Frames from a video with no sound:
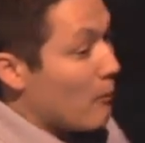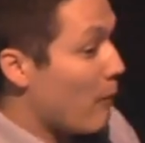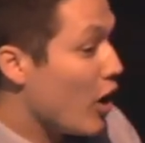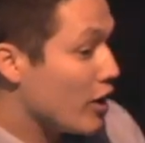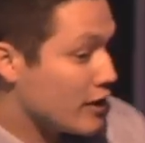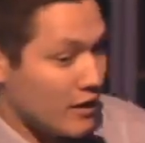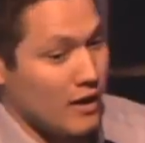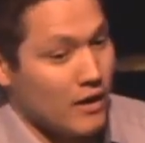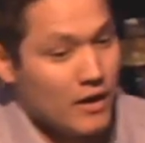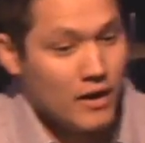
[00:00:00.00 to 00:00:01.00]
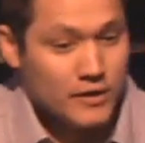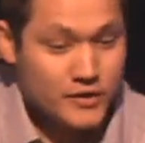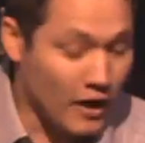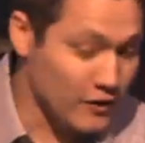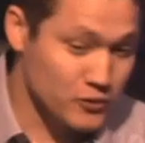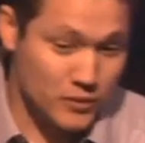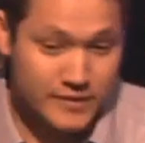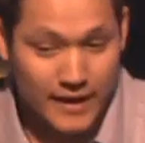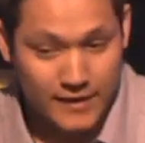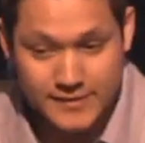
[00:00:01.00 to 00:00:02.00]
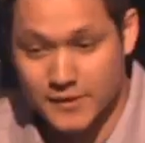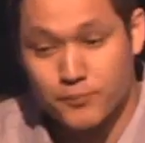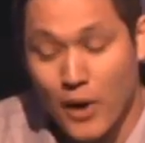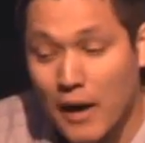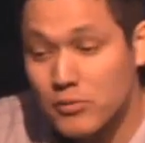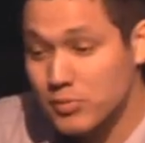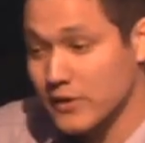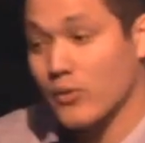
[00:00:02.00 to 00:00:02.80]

Mark, scholars will tell us, is probably